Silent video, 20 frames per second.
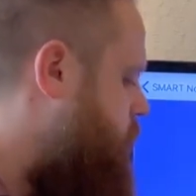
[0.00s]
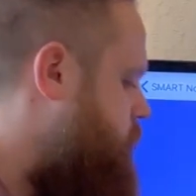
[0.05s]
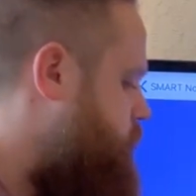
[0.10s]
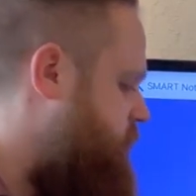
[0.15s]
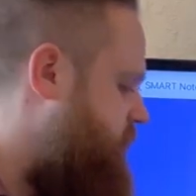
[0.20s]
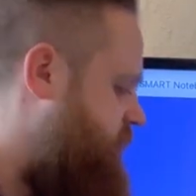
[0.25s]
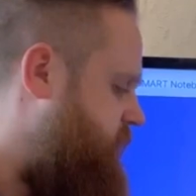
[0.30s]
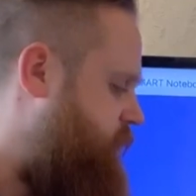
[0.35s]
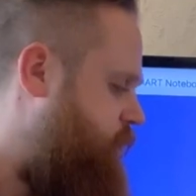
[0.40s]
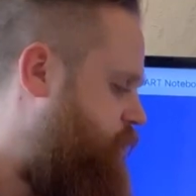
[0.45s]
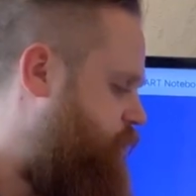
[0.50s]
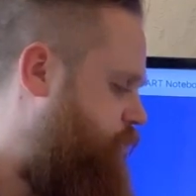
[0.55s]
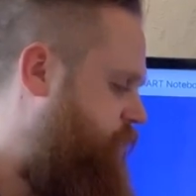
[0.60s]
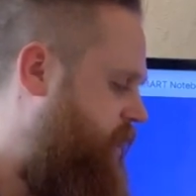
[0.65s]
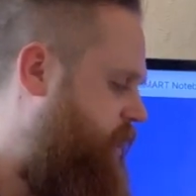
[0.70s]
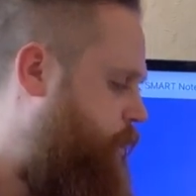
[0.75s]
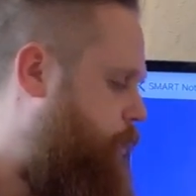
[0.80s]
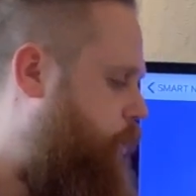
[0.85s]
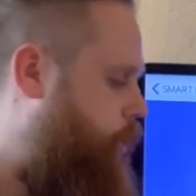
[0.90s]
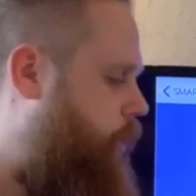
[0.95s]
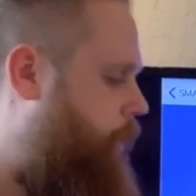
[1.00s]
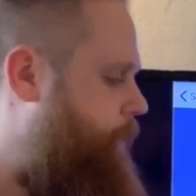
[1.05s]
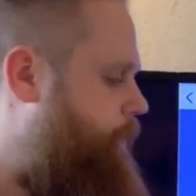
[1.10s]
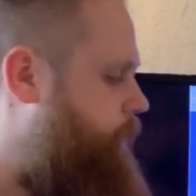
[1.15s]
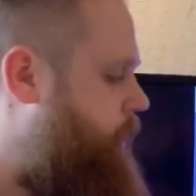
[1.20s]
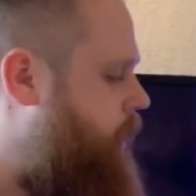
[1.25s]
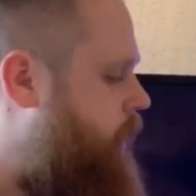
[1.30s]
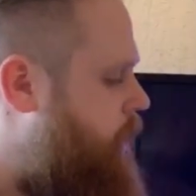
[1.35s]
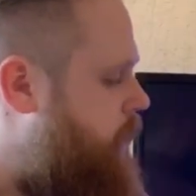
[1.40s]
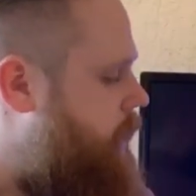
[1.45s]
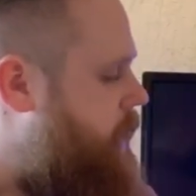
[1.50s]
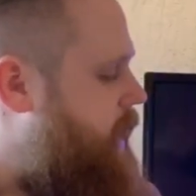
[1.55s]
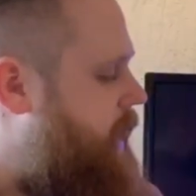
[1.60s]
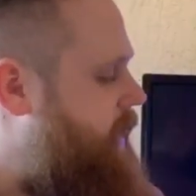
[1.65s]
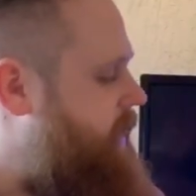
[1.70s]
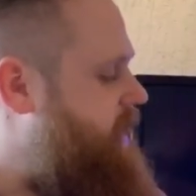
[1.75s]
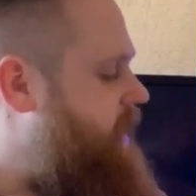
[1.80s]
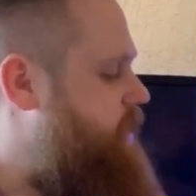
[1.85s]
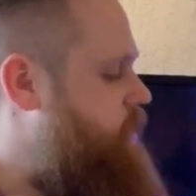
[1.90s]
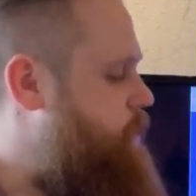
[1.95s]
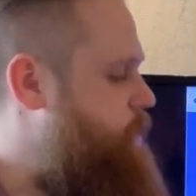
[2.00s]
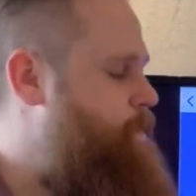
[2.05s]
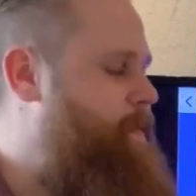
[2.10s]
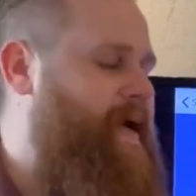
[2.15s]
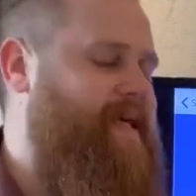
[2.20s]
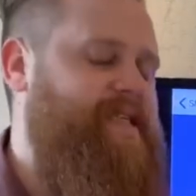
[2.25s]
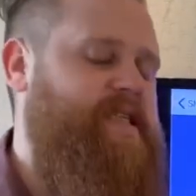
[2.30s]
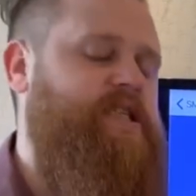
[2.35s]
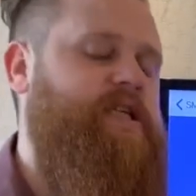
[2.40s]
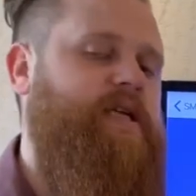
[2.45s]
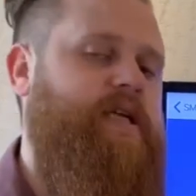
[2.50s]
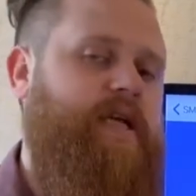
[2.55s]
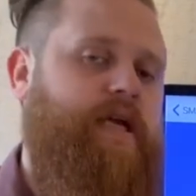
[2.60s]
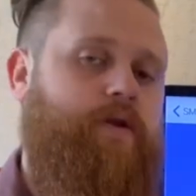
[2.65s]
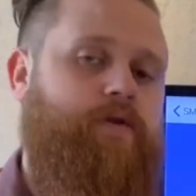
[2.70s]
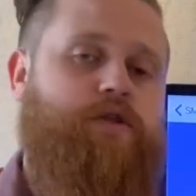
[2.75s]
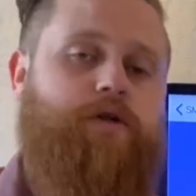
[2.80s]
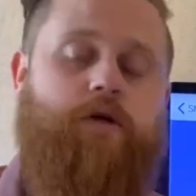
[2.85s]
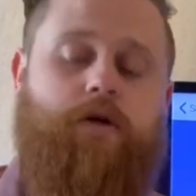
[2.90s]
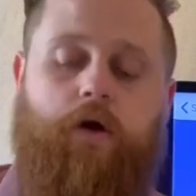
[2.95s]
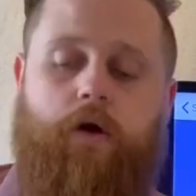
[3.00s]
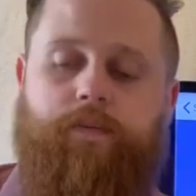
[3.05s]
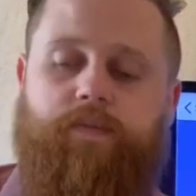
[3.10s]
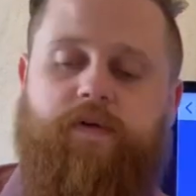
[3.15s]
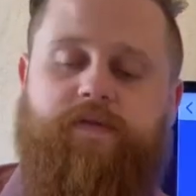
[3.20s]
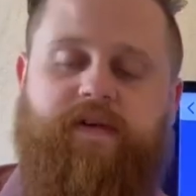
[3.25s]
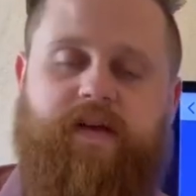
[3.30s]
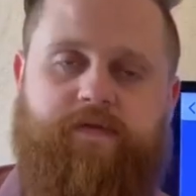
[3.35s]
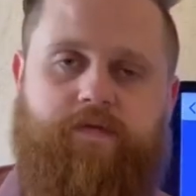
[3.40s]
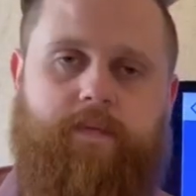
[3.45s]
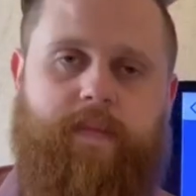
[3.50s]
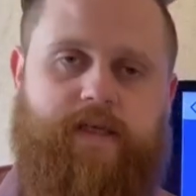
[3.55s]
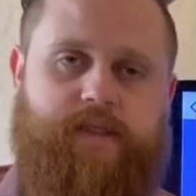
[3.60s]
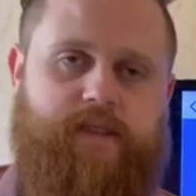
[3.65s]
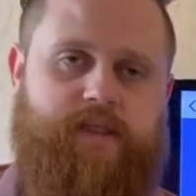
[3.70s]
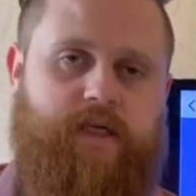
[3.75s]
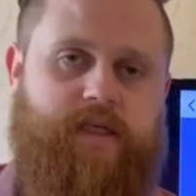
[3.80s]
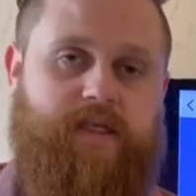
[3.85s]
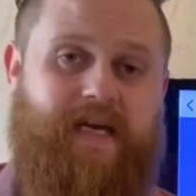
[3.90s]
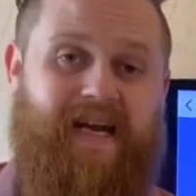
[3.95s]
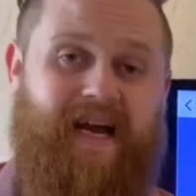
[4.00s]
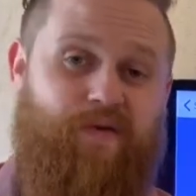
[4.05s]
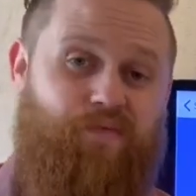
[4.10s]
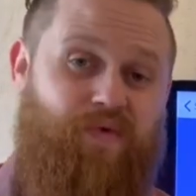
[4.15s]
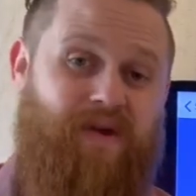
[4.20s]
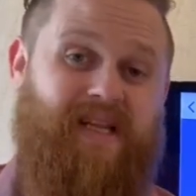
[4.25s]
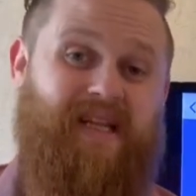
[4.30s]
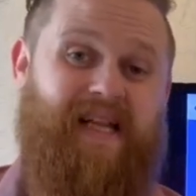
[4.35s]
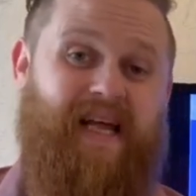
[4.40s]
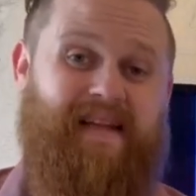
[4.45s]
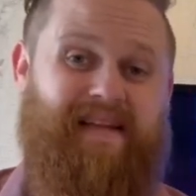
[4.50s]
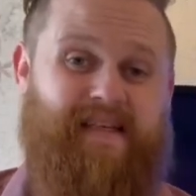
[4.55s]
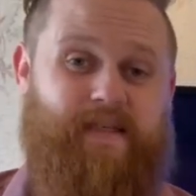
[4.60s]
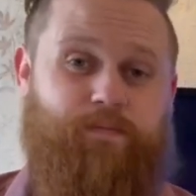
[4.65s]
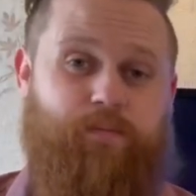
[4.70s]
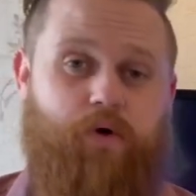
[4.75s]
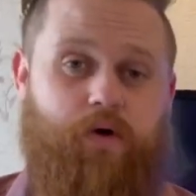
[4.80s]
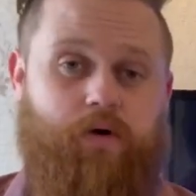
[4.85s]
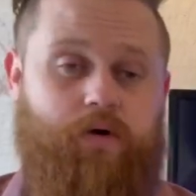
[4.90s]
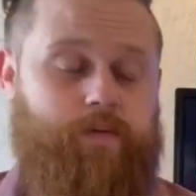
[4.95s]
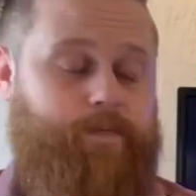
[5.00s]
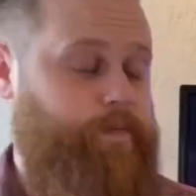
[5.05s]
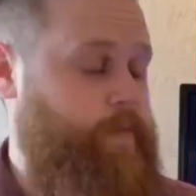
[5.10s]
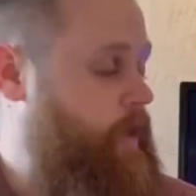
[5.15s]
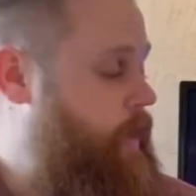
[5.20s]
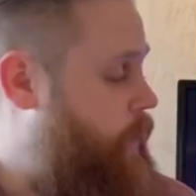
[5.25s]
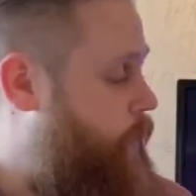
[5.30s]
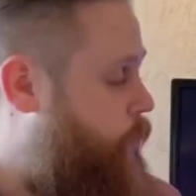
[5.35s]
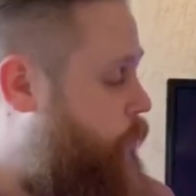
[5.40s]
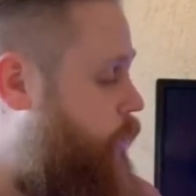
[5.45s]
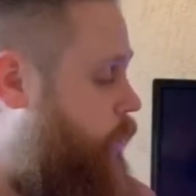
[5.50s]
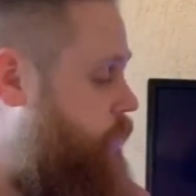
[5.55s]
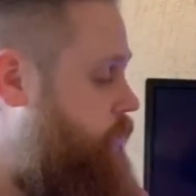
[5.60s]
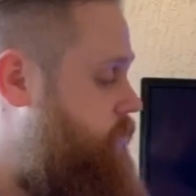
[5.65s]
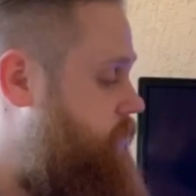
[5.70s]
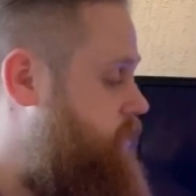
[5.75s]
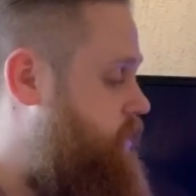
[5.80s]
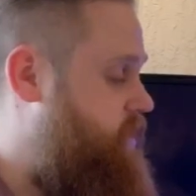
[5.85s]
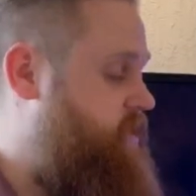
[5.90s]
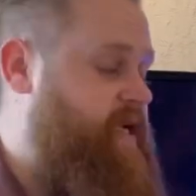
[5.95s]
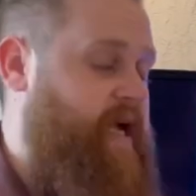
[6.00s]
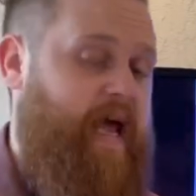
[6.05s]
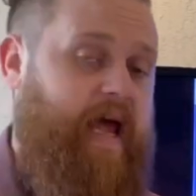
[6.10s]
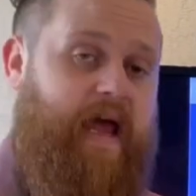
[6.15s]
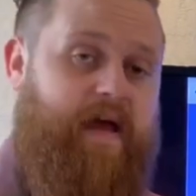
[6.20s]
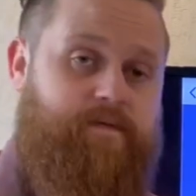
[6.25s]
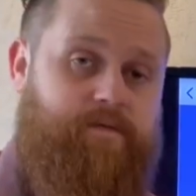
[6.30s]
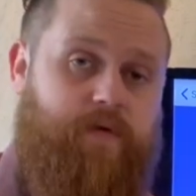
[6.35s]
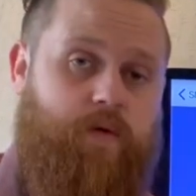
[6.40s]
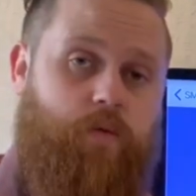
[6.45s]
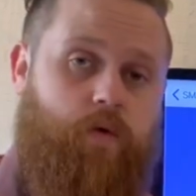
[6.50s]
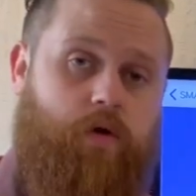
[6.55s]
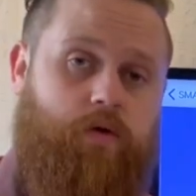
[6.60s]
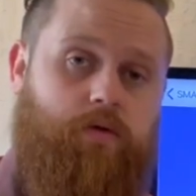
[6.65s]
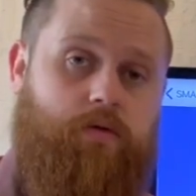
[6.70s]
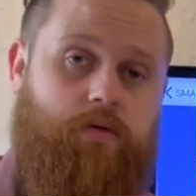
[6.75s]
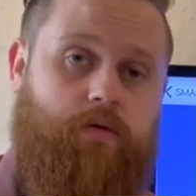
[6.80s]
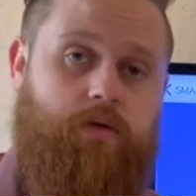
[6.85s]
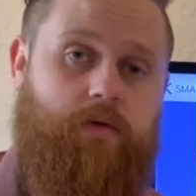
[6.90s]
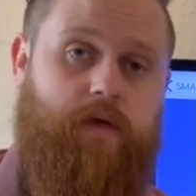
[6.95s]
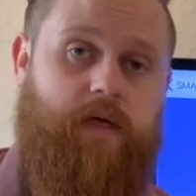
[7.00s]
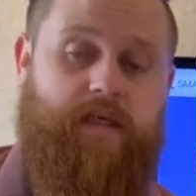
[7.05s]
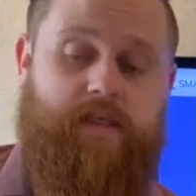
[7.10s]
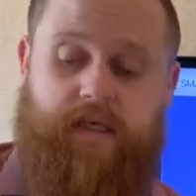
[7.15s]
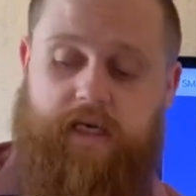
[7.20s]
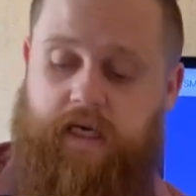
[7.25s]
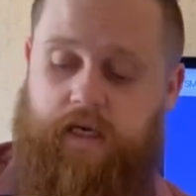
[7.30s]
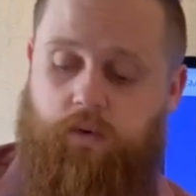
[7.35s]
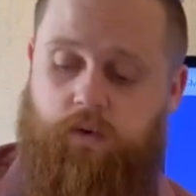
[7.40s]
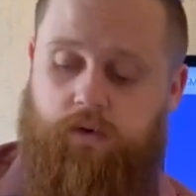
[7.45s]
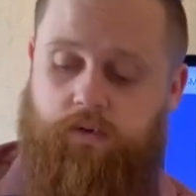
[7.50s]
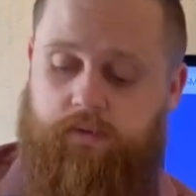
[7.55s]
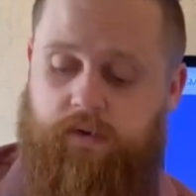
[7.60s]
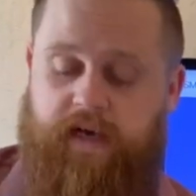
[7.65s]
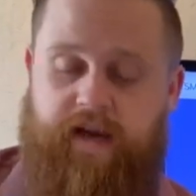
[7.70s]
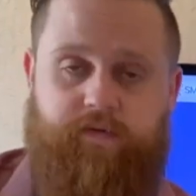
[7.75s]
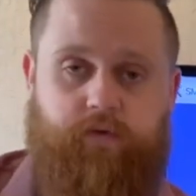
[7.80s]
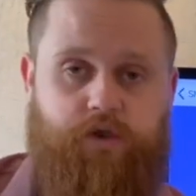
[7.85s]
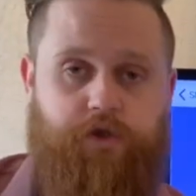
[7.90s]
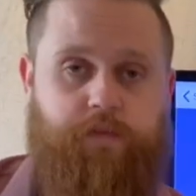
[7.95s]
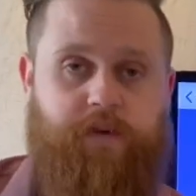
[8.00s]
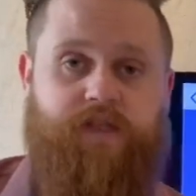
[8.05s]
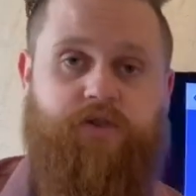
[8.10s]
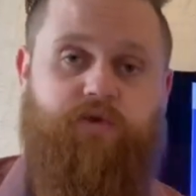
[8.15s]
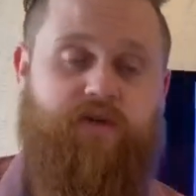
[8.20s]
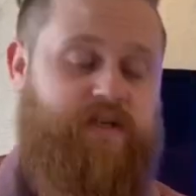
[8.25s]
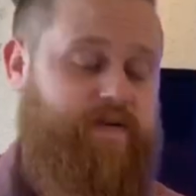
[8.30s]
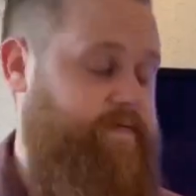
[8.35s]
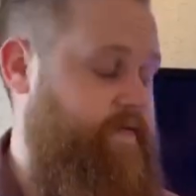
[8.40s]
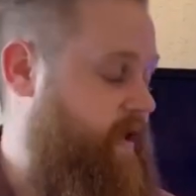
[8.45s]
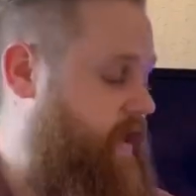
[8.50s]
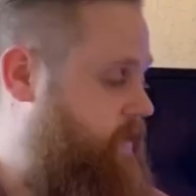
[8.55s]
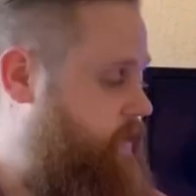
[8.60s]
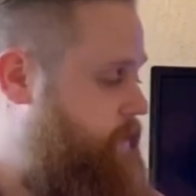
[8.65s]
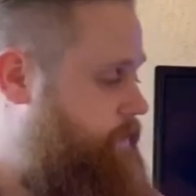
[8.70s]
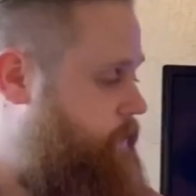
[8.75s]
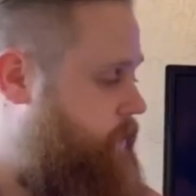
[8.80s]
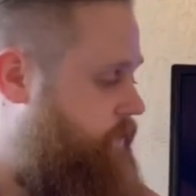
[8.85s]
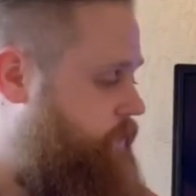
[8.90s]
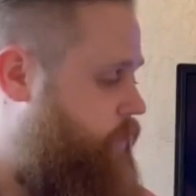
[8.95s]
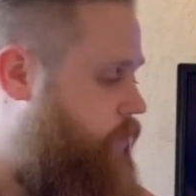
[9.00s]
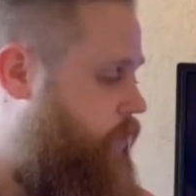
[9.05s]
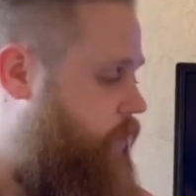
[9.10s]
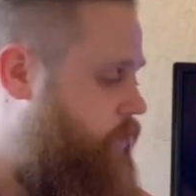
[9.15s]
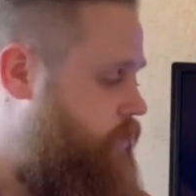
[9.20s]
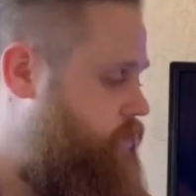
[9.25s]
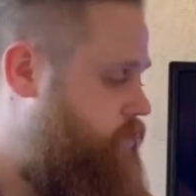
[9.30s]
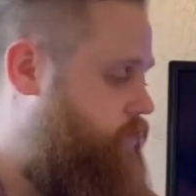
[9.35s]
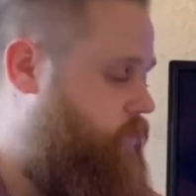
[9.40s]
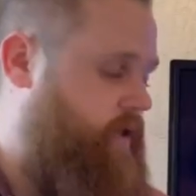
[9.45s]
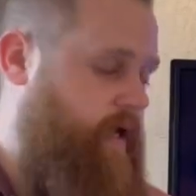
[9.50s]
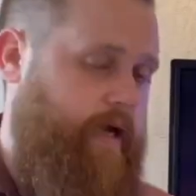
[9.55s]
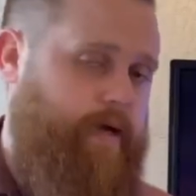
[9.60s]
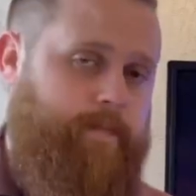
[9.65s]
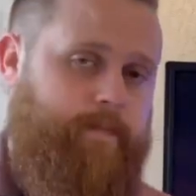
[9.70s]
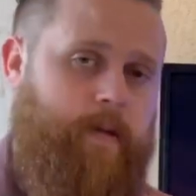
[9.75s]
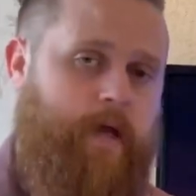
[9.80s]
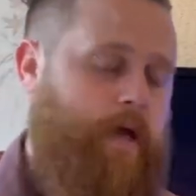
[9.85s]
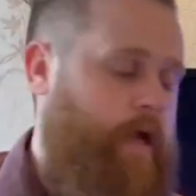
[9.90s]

So this is a screen door. And again, the message in here, there's a couple of different messages, and I really like this book. One is that everyone is equal and everyone should be treated fairly, of course, okay?